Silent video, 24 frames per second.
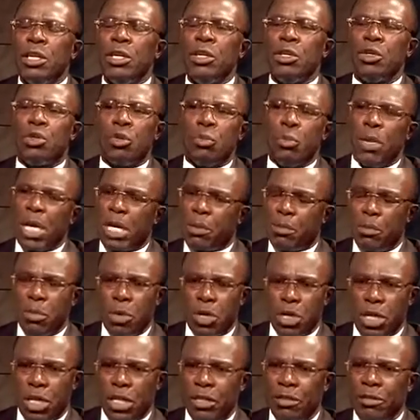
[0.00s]
to make
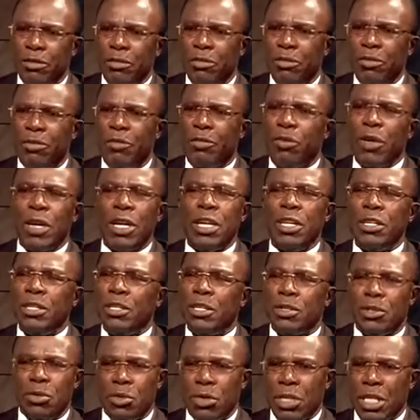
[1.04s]
money, failing
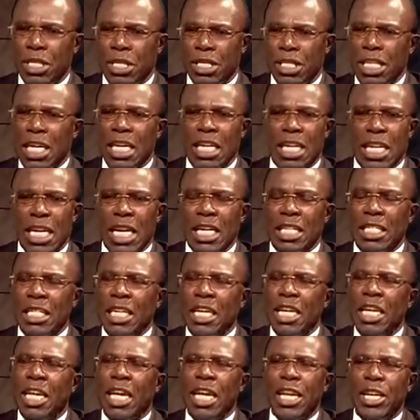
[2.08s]
to understand that
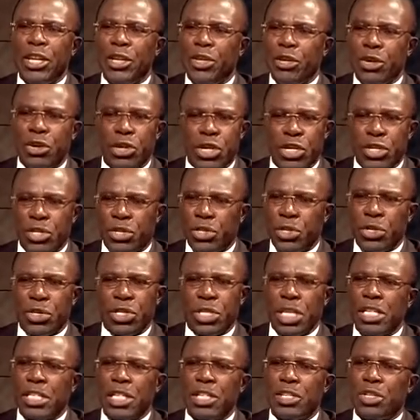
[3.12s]
enduring
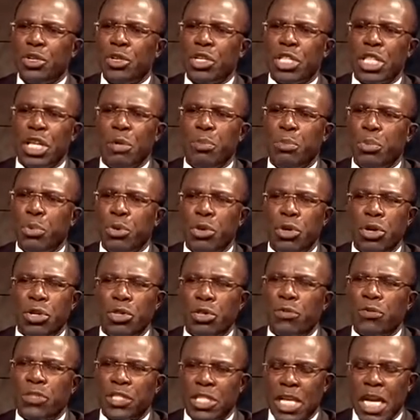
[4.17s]
success is not a product
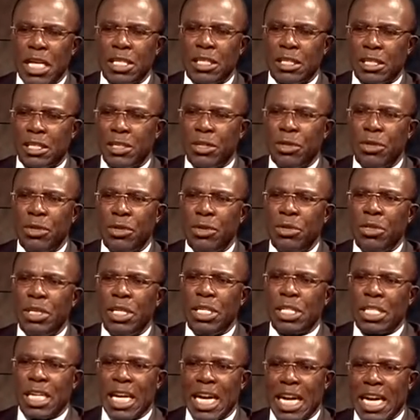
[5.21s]
of chance. You know,
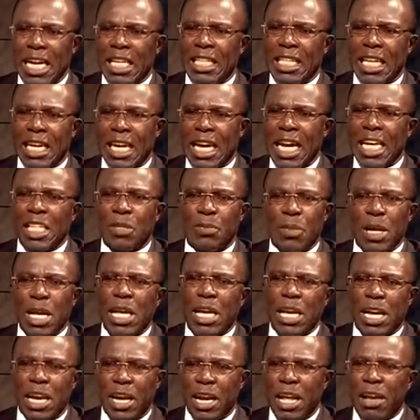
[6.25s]
it's characterized by a
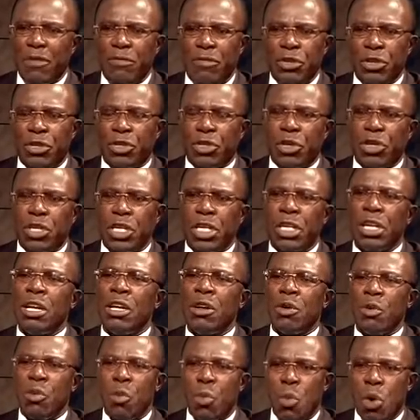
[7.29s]
clear vision,
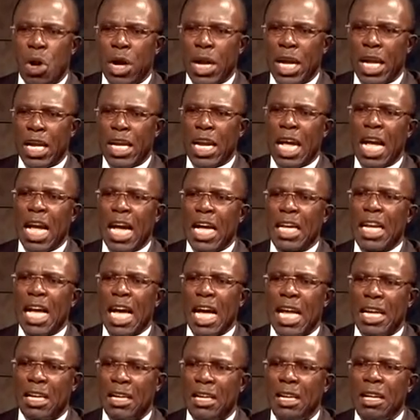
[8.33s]
working hard,
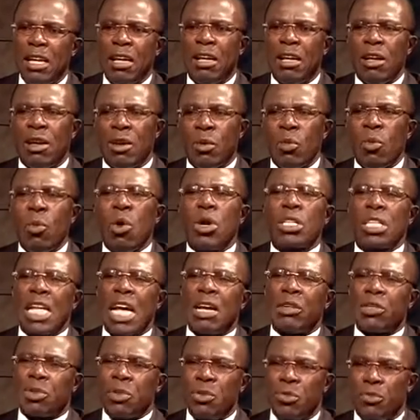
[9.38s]
and works
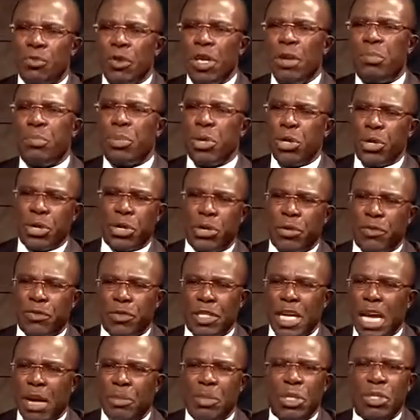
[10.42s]
out over a period of
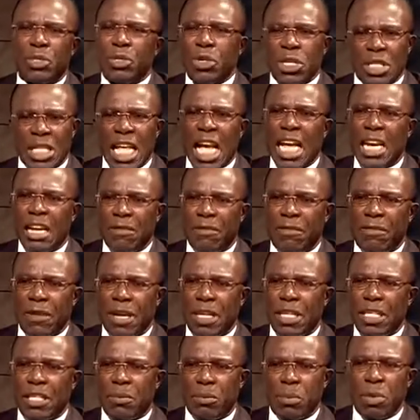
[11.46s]
time. It's not an
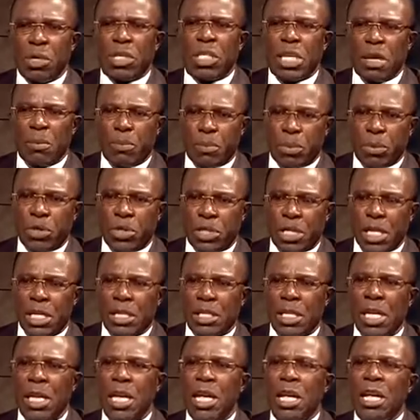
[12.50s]
event, but a
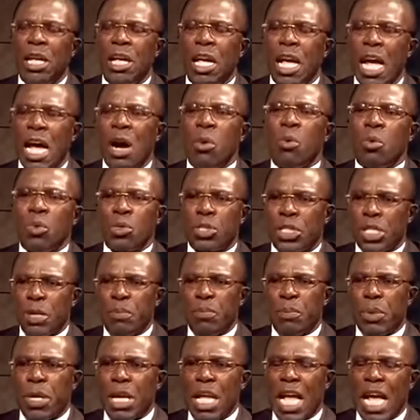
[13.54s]
process. I will
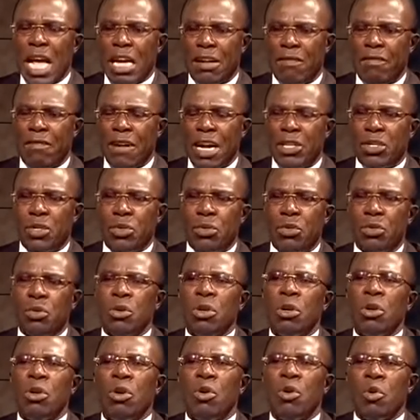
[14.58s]
simply advise you,
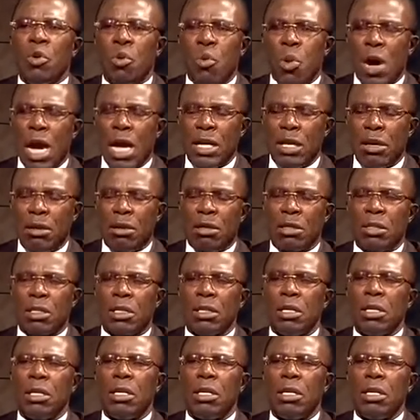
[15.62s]
why not